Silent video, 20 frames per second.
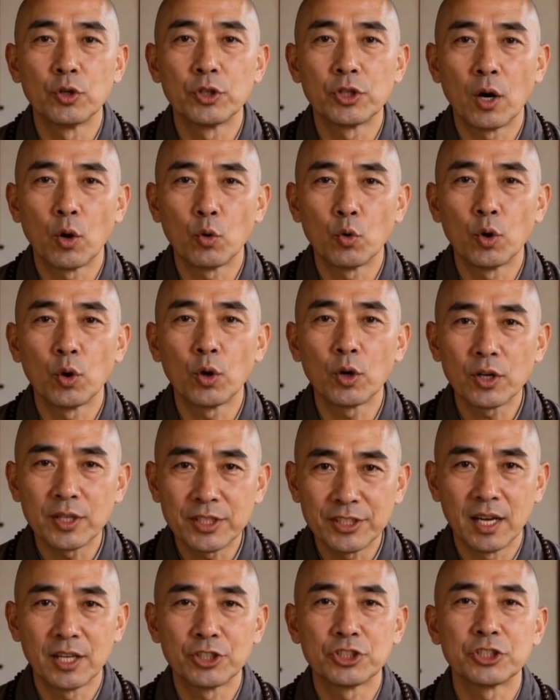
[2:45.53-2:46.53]
no hook
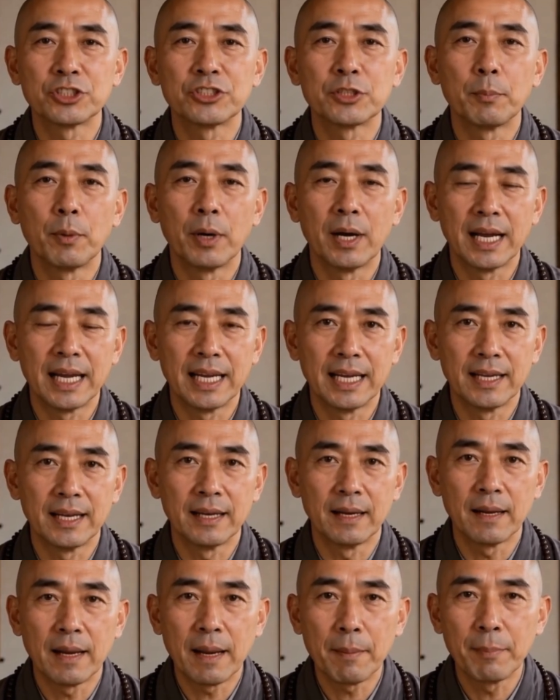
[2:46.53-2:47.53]
touches the blade.
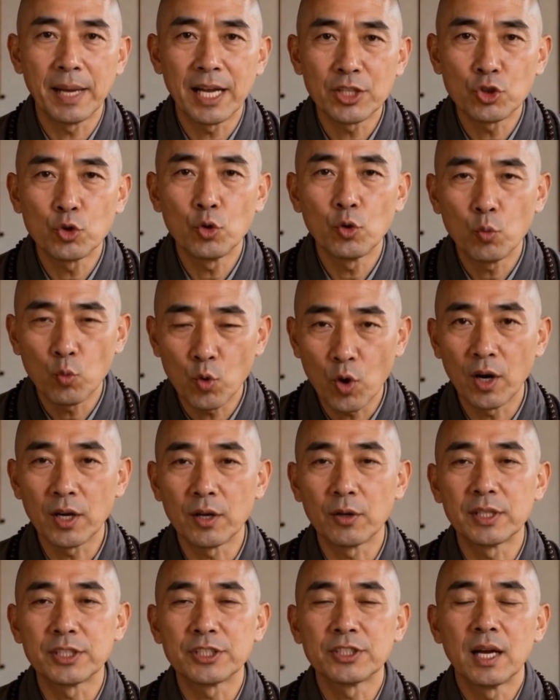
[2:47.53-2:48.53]
Make sure
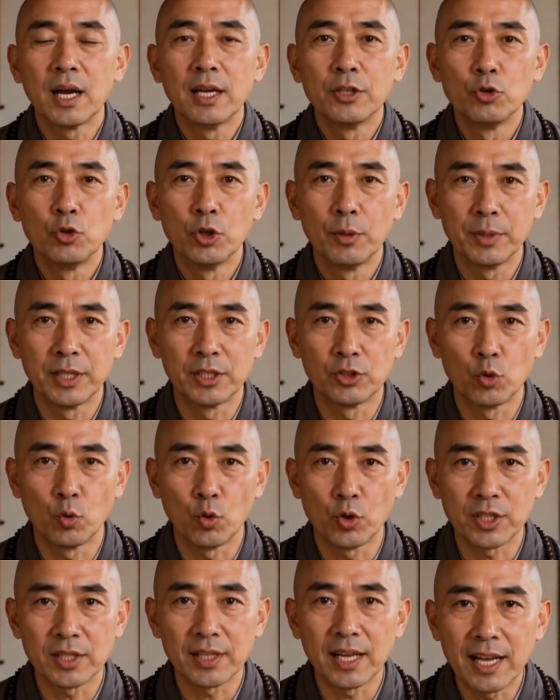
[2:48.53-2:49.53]
water is not dripping
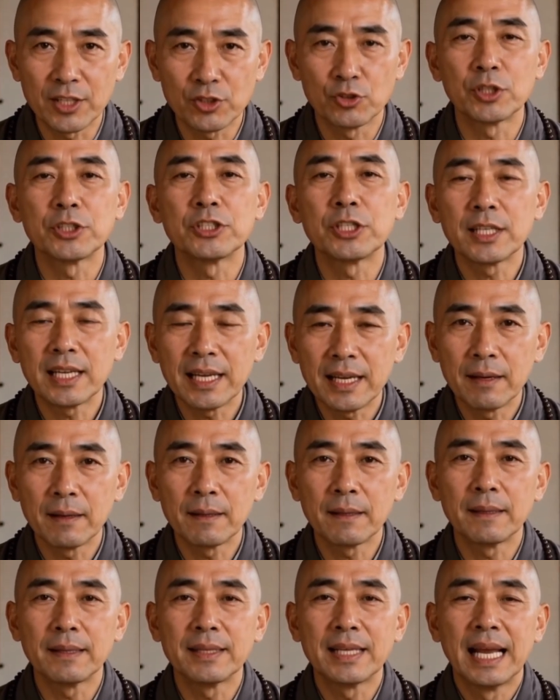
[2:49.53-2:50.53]
toward electricity.
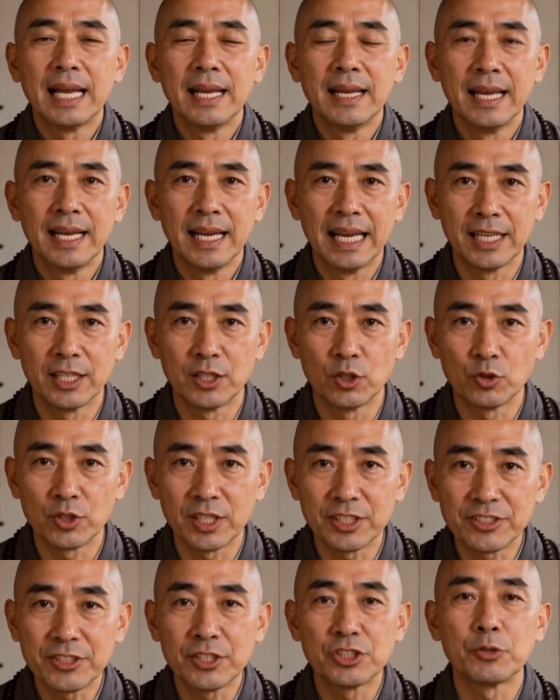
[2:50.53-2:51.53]
Then
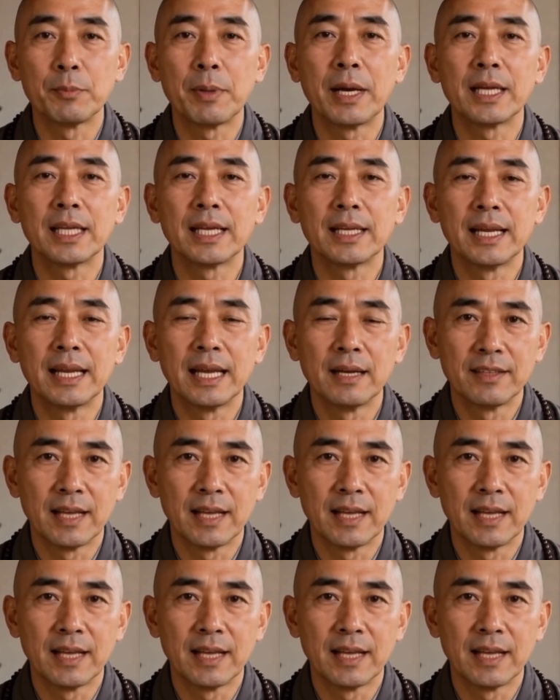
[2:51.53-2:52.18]
increase the speed if